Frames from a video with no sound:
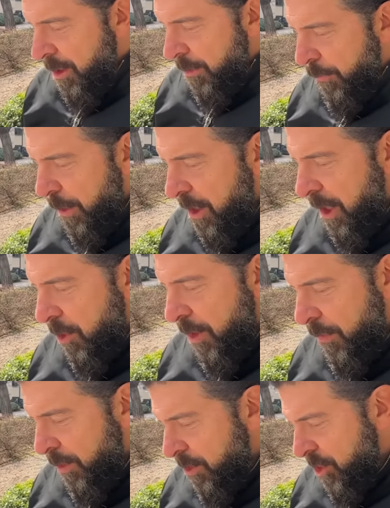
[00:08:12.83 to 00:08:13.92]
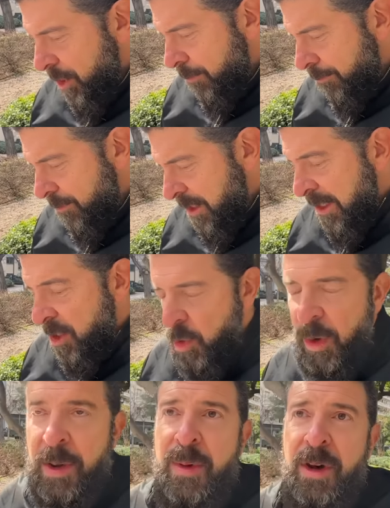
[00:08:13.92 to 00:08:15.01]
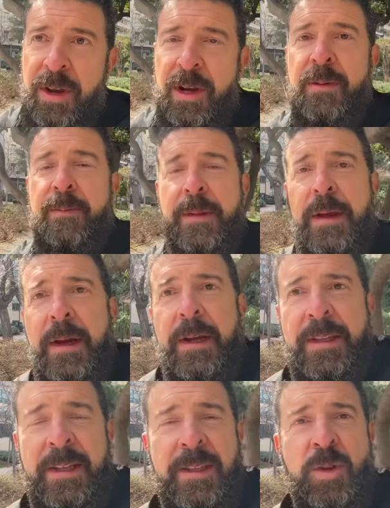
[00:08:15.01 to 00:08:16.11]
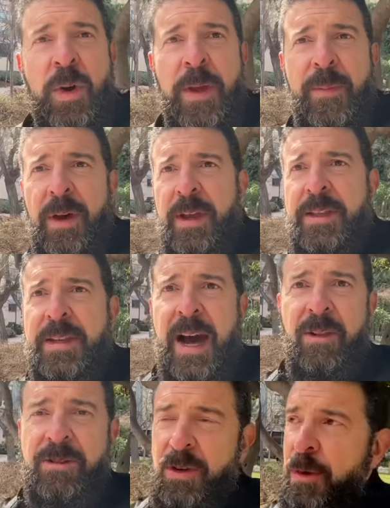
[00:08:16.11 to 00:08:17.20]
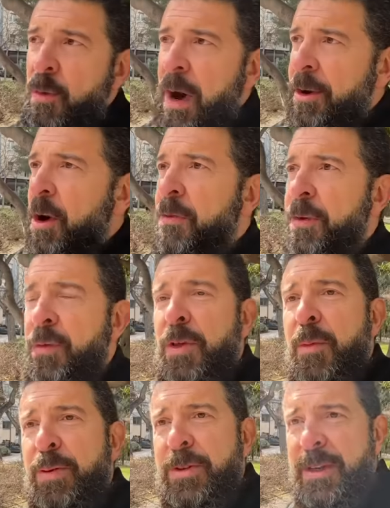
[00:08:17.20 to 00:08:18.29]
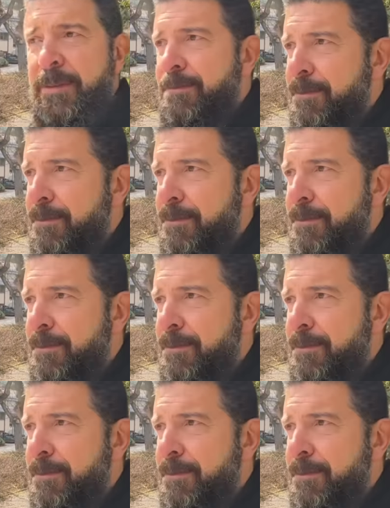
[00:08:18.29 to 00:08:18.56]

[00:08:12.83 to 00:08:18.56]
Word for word: for a color revolution, 10 to 20 million. $10 to $20 million if you want to overthrow the Putin.